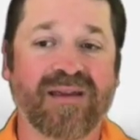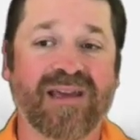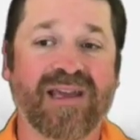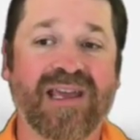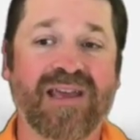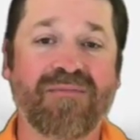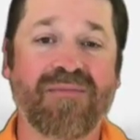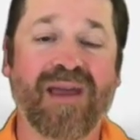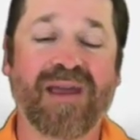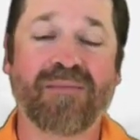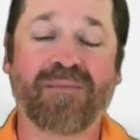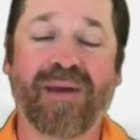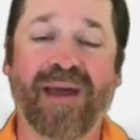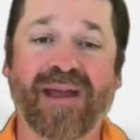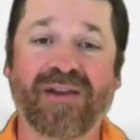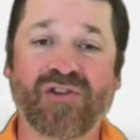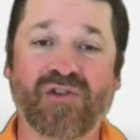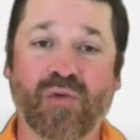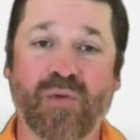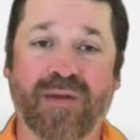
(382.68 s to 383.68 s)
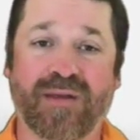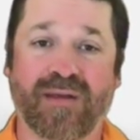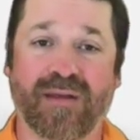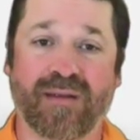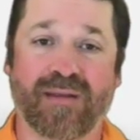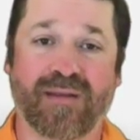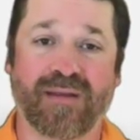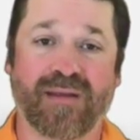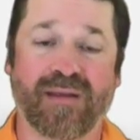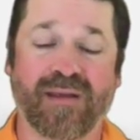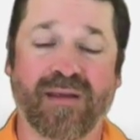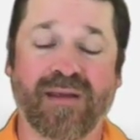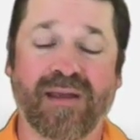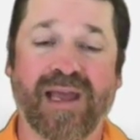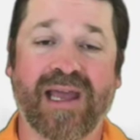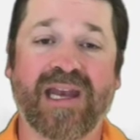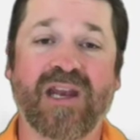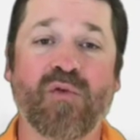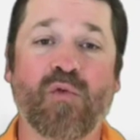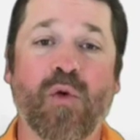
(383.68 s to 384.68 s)
he made bad choices
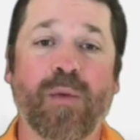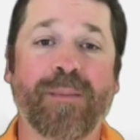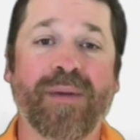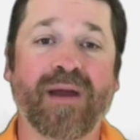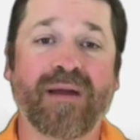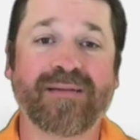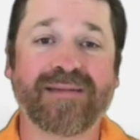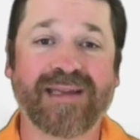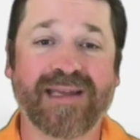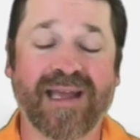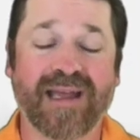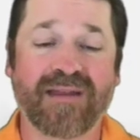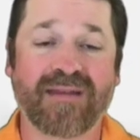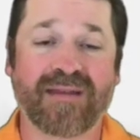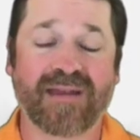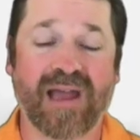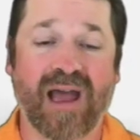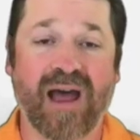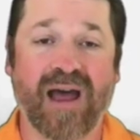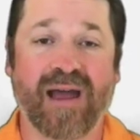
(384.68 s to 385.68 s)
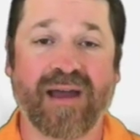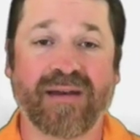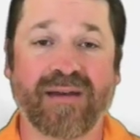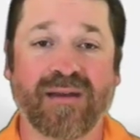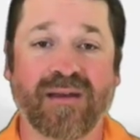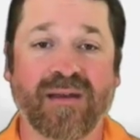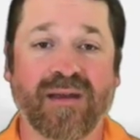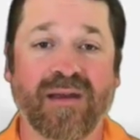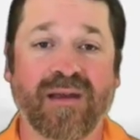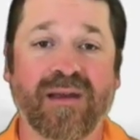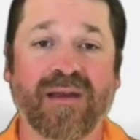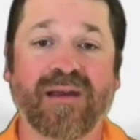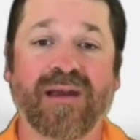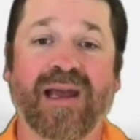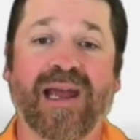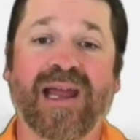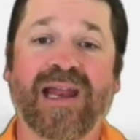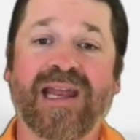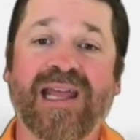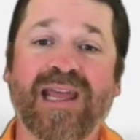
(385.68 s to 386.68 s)
and he rebelled against God
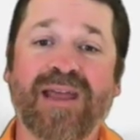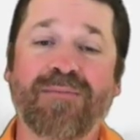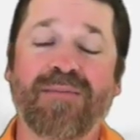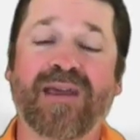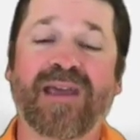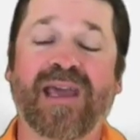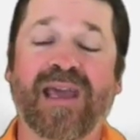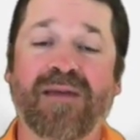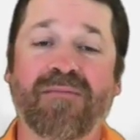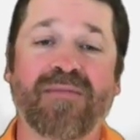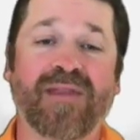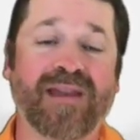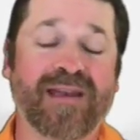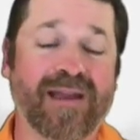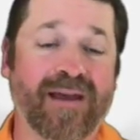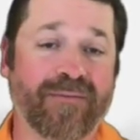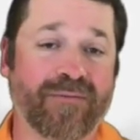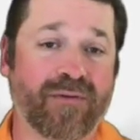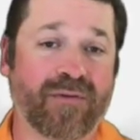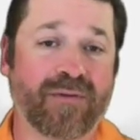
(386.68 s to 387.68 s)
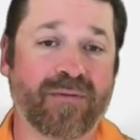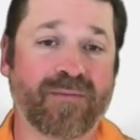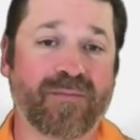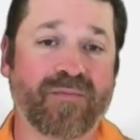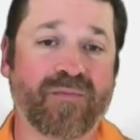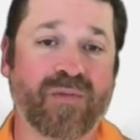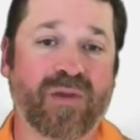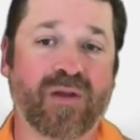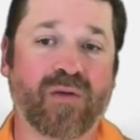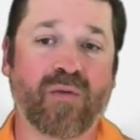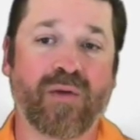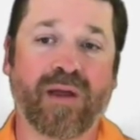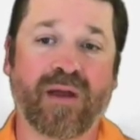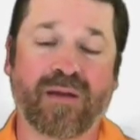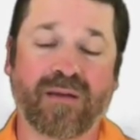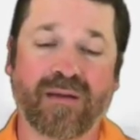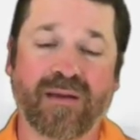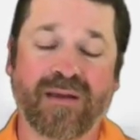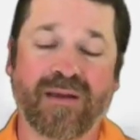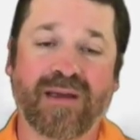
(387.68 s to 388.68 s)
and he became the devil.
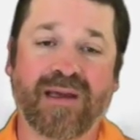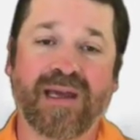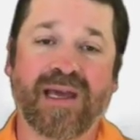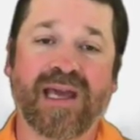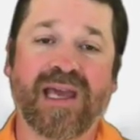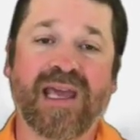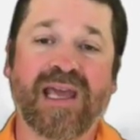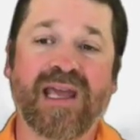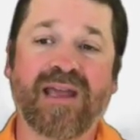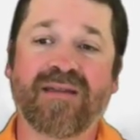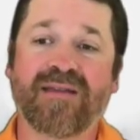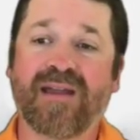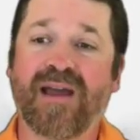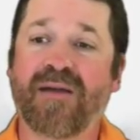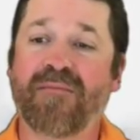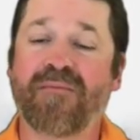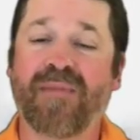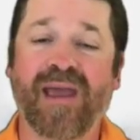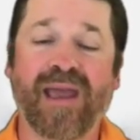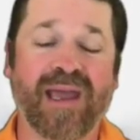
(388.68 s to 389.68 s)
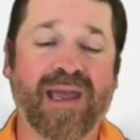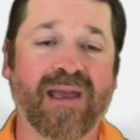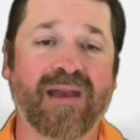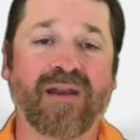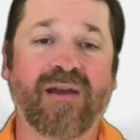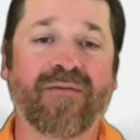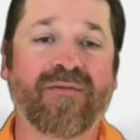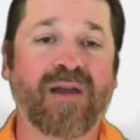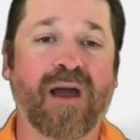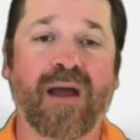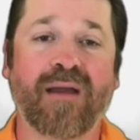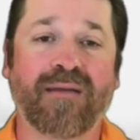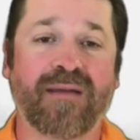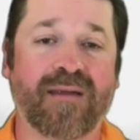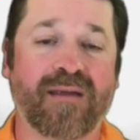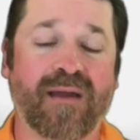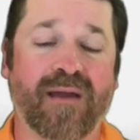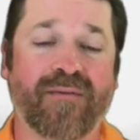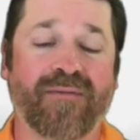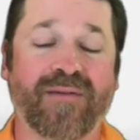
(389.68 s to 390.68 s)
Well, he's not made of God
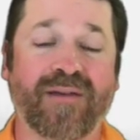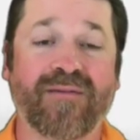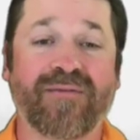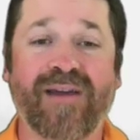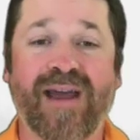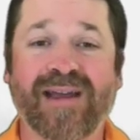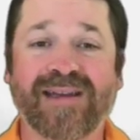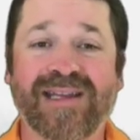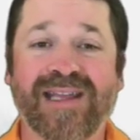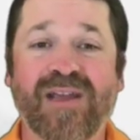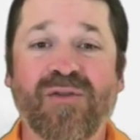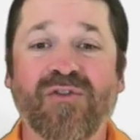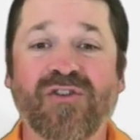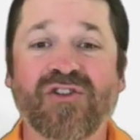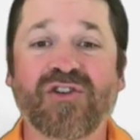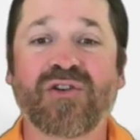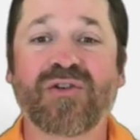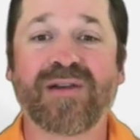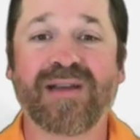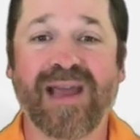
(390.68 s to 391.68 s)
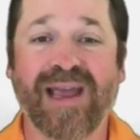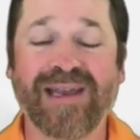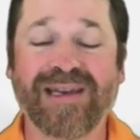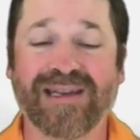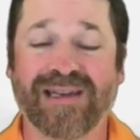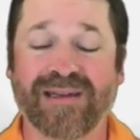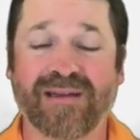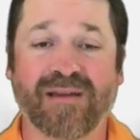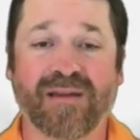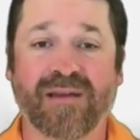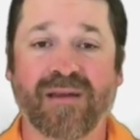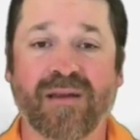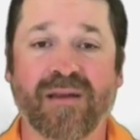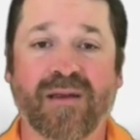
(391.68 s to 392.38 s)
stuff. In fact, he was created